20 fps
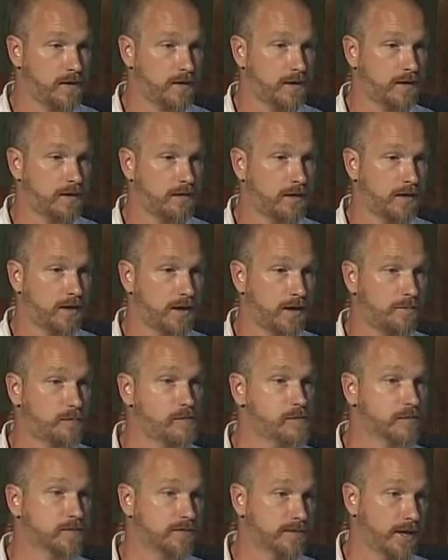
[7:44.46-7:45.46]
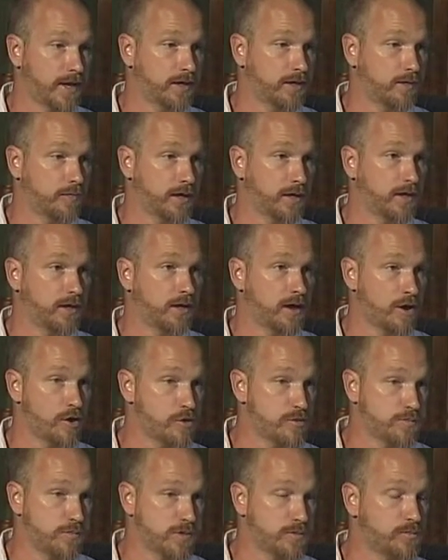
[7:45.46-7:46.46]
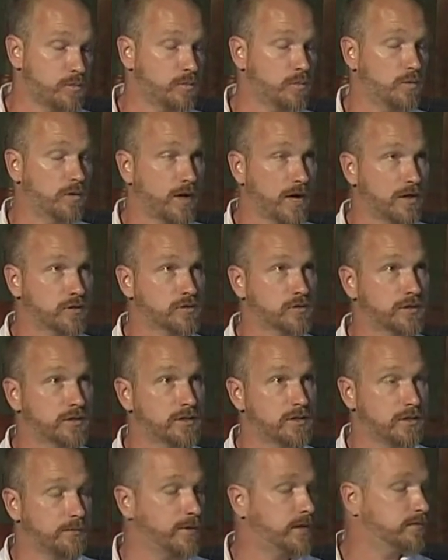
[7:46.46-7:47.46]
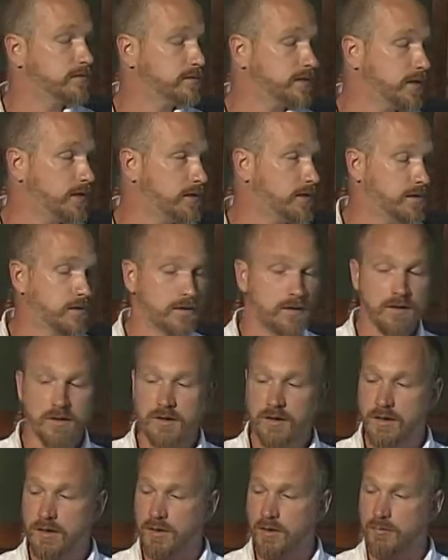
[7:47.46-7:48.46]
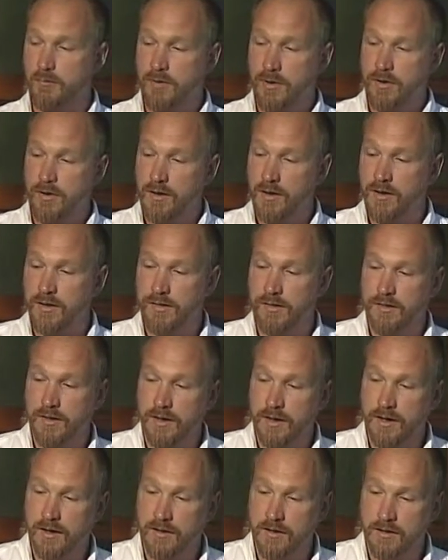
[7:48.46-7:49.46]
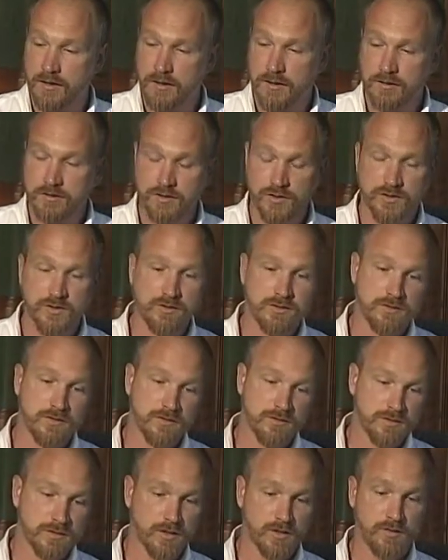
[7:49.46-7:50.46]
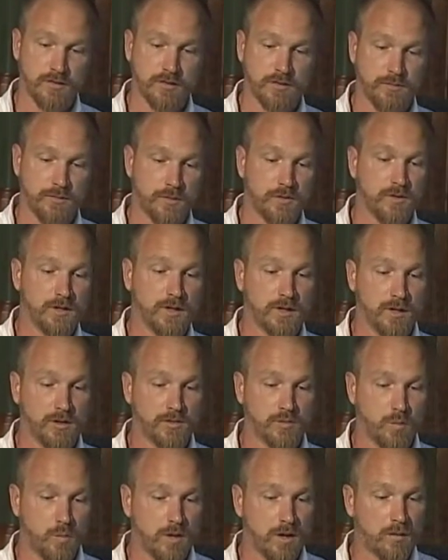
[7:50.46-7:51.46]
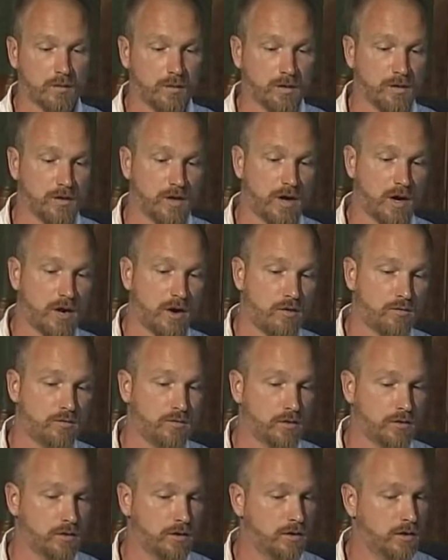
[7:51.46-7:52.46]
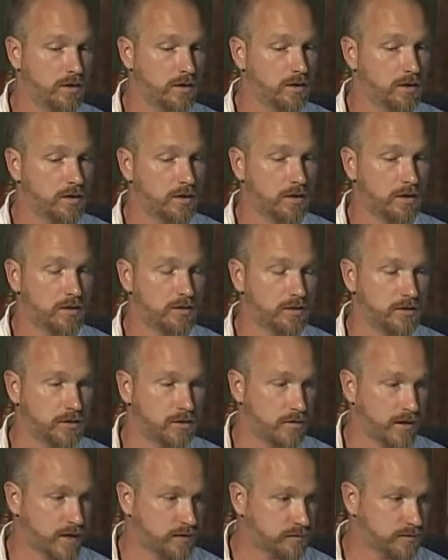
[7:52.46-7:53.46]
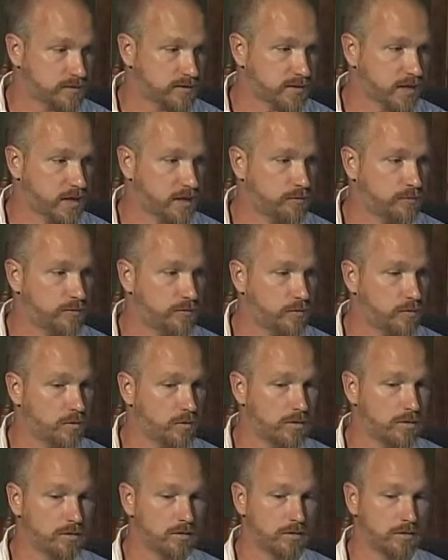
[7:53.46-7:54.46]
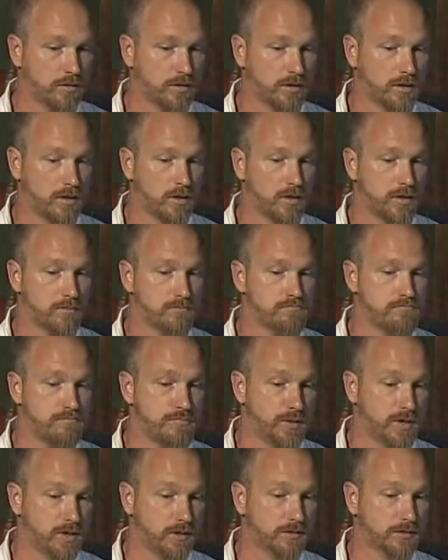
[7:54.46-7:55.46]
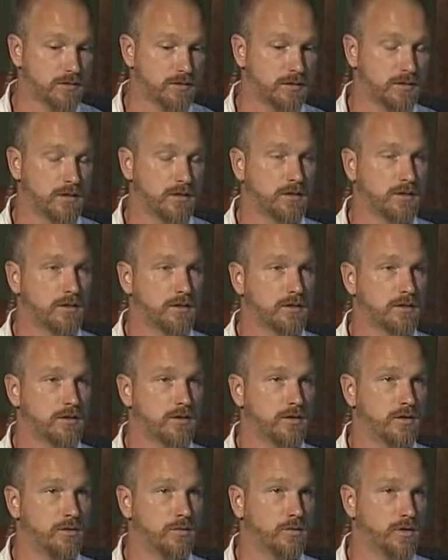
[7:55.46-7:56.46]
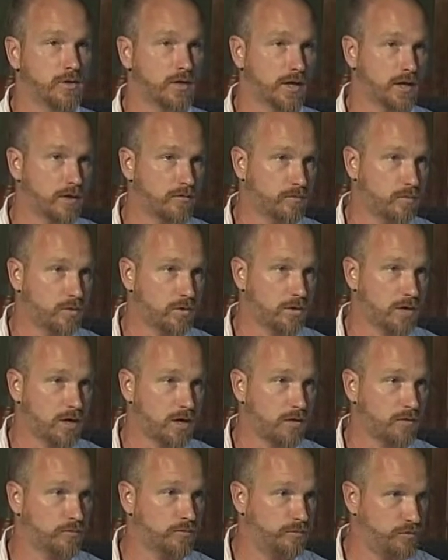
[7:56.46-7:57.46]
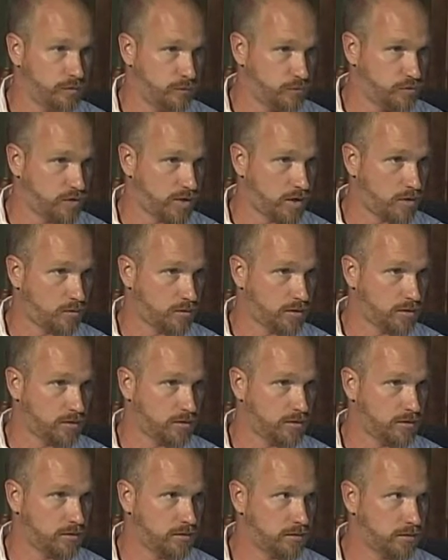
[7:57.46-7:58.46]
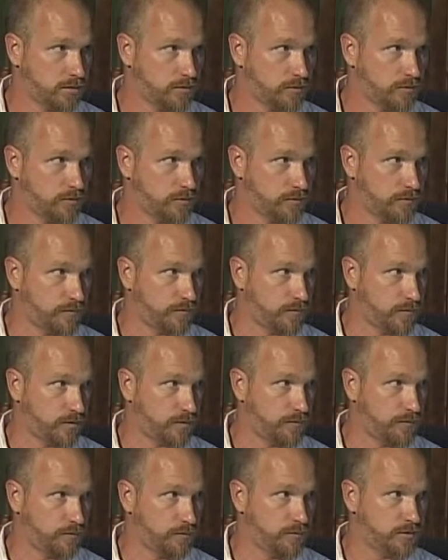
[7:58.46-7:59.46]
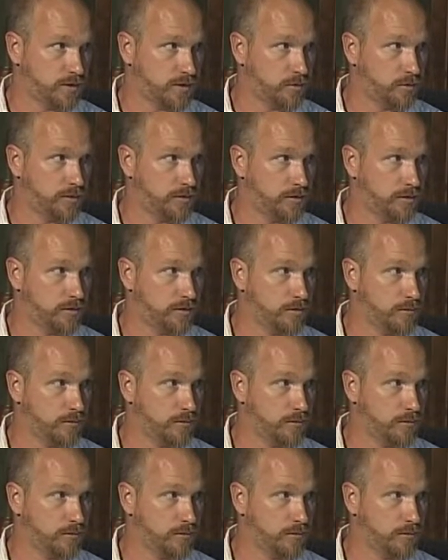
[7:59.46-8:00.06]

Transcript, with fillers: and I'm excited about it. And I hope people will actually come out and take um, part in that, just so the community knows what we're going to offer. Uh, you don't have to sign up for it, but you know, we're going to have one called Food Talk. I'm not sure if you heard Food Talk in the